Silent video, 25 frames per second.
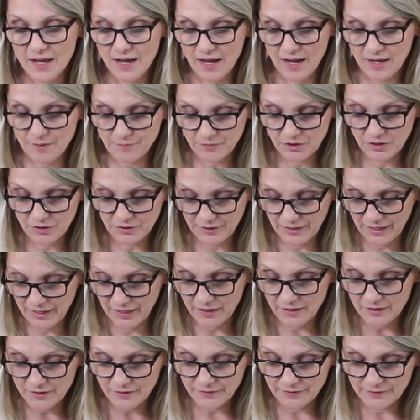I'm
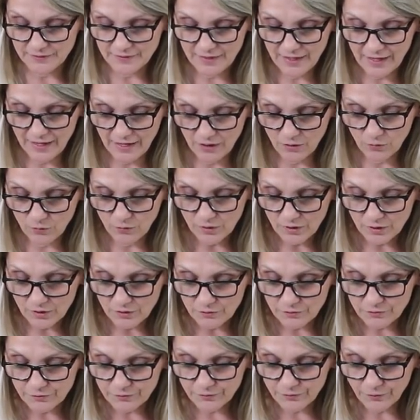gonna now
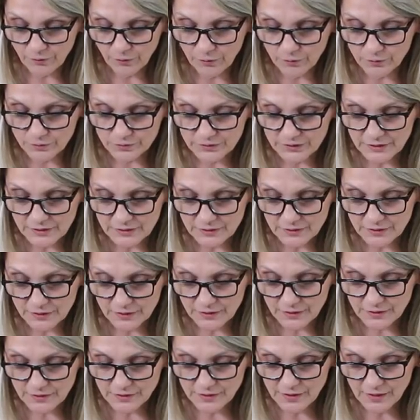fold it
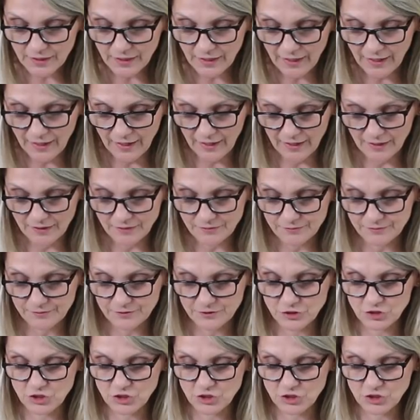in half